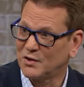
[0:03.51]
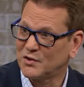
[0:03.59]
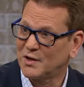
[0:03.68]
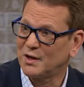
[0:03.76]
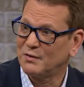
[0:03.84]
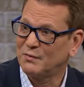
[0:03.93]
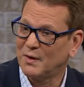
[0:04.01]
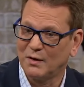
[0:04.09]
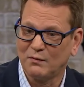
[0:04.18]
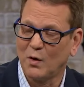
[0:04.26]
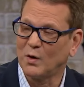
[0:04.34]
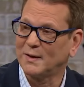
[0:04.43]
Instead
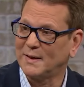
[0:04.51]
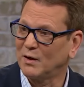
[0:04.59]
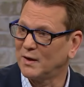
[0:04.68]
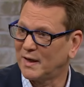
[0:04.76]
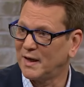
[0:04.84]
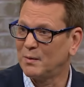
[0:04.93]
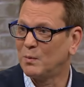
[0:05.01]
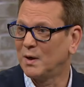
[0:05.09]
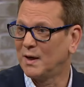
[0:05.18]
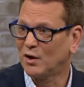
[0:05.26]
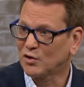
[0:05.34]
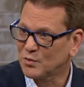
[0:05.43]
of falling down like
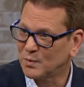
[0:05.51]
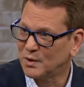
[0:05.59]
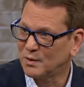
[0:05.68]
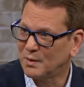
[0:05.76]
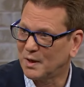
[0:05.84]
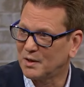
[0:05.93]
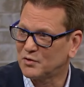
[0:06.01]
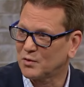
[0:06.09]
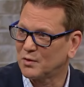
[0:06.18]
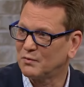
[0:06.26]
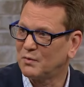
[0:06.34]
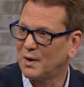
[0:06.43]
anyone else would do, I
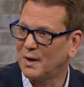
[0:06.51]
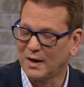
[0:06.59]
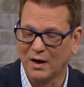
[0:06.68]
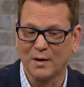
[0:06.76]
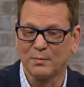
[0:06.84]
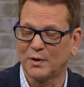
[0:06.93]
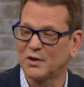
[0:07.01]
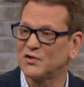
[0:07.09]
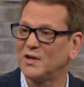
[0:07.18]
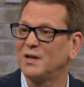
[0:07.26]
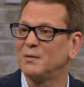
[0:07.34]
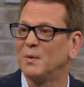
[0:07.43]

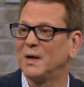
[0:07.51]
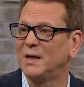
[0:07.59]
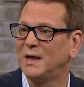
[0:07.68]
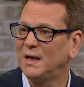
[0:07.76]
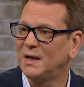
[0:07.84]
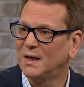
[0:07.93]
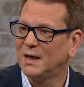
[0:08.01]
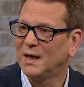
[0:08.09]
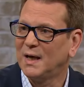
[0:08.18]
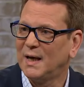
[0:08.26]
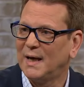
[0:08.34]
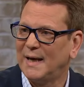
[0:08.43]
hyperextended my knee,
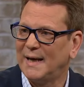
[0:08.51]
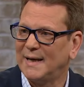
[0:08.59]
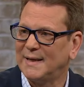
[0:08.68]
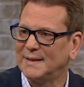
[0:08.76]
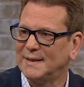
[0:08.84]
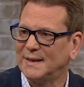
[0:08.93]
and